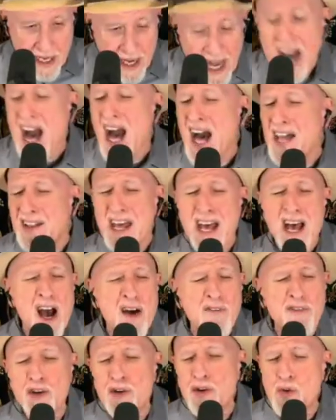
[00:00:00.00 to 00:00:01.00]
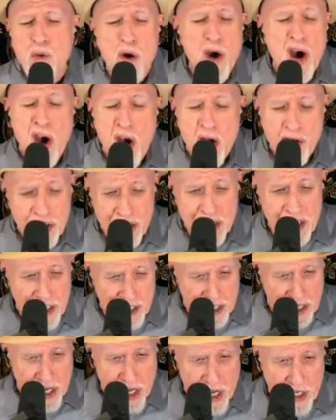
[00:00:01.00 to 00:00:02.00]
I never
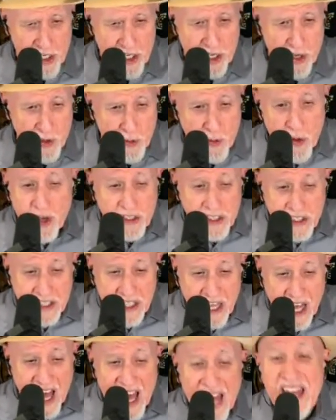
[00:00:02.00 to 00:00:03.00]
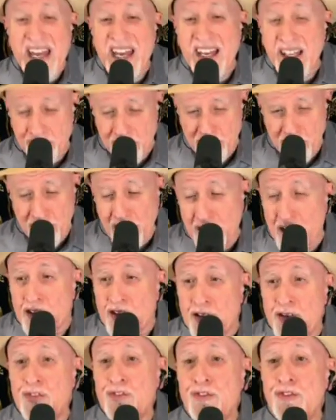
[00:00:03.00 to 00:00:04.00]
wanted anyone like
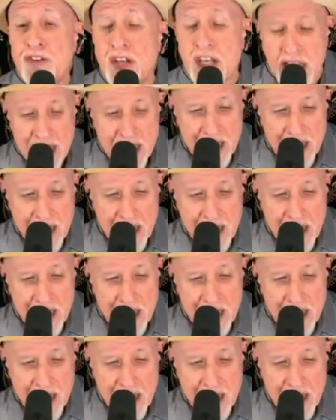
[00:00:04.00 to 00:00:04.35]
this.